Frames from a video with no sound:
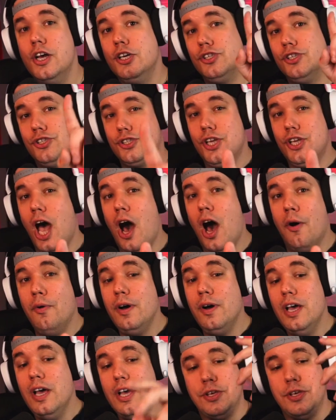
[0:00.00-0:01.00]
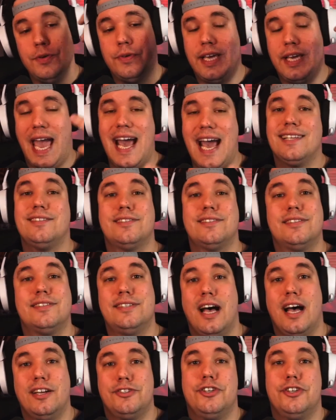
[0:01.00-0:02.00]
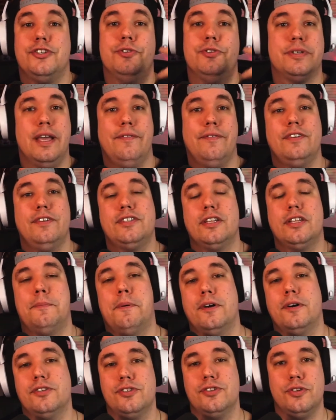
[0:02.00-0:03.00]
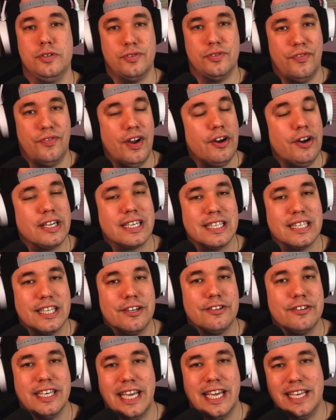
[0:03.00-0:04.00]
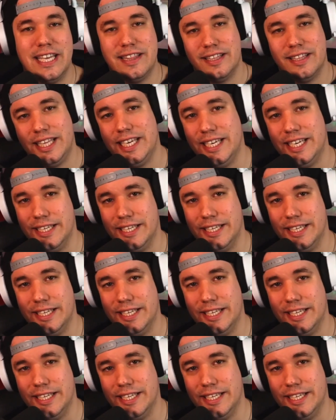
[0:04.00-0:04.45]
So you cast Zancha and you give it to the person who's very clearly in the lead.